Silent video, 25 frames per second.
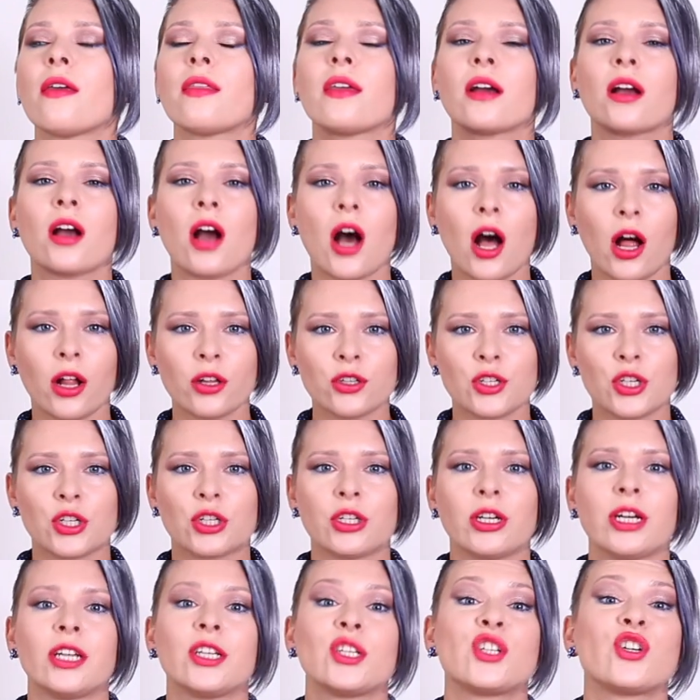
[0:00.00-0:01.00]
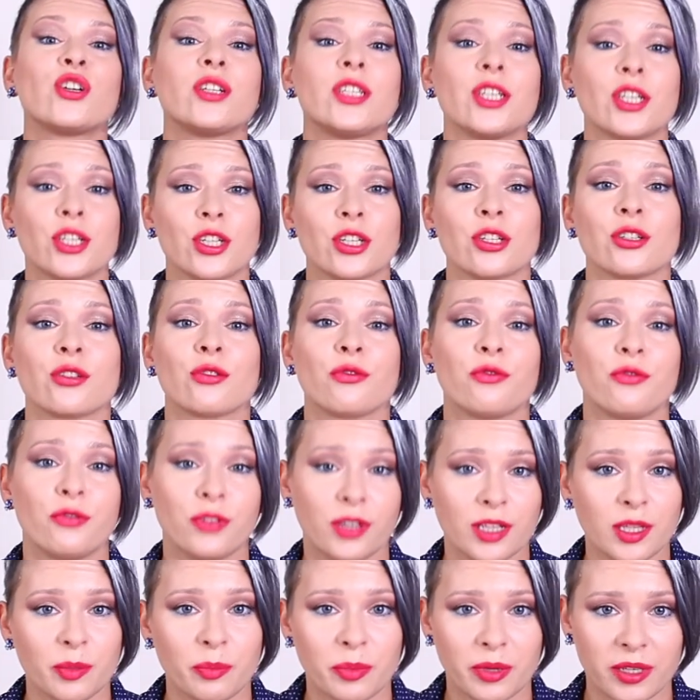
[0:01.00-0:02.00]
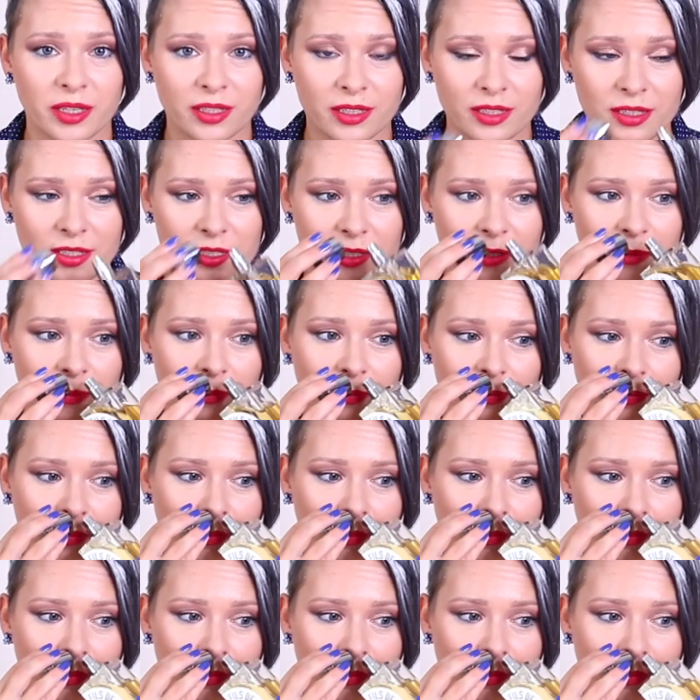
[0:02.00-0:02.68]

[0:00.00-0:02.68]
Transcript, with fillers: the culture and traditions of Philippines.